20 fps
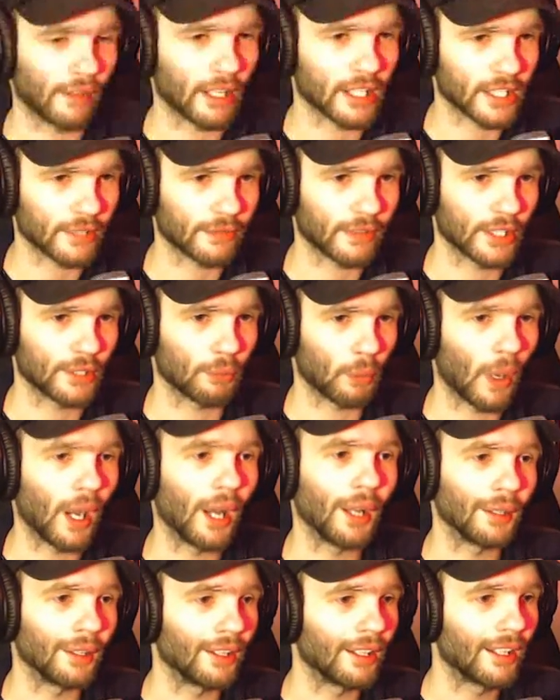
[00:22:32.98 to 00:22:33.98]
Nights at Freddy's
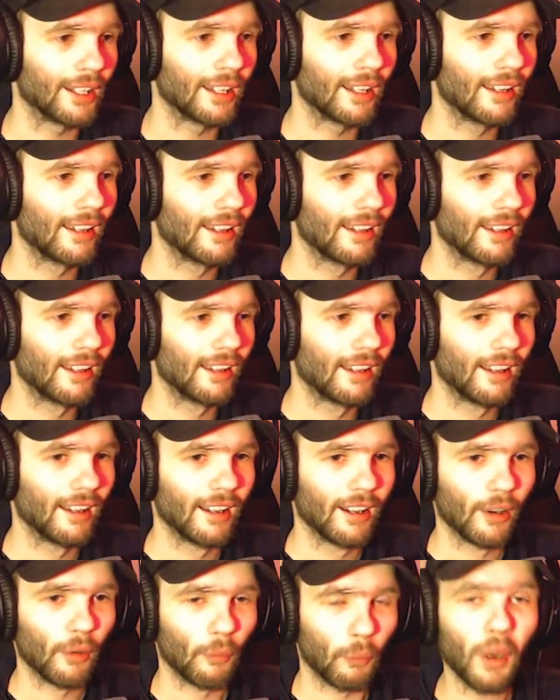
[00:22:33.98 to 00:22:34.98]

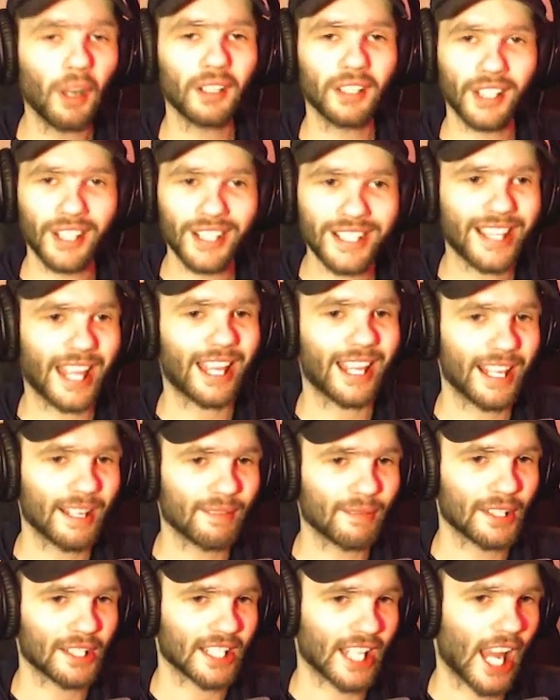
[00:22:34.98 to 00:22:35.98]
1. What does that
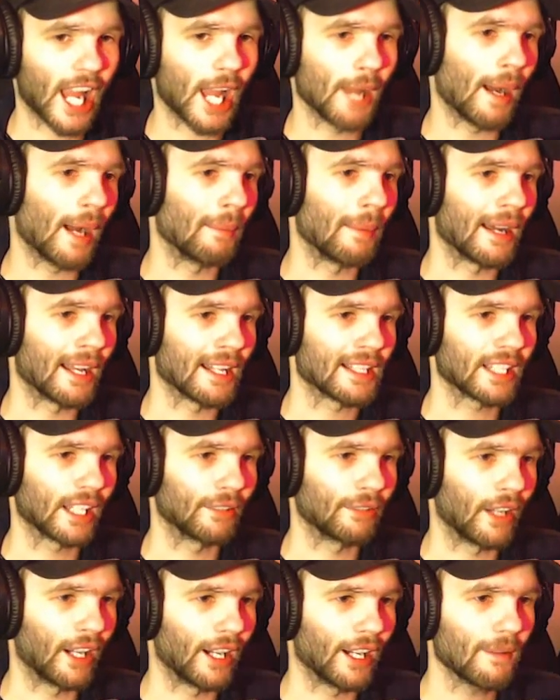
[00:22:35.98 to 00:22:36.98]
even say about
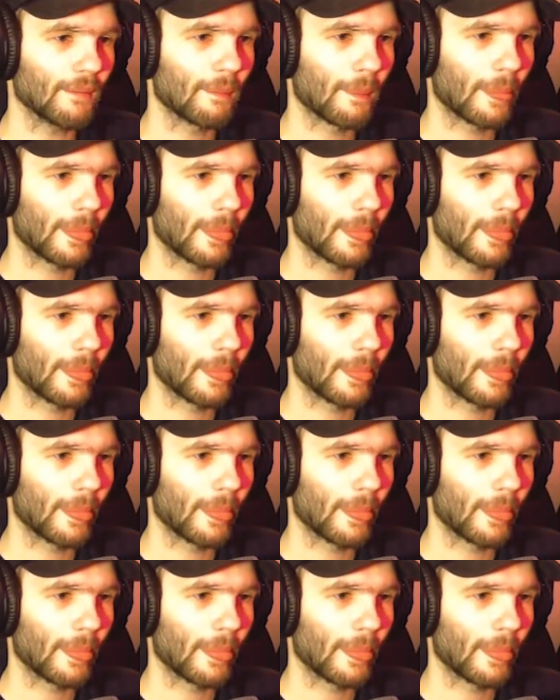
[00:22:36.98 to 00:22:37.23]
myself, huh?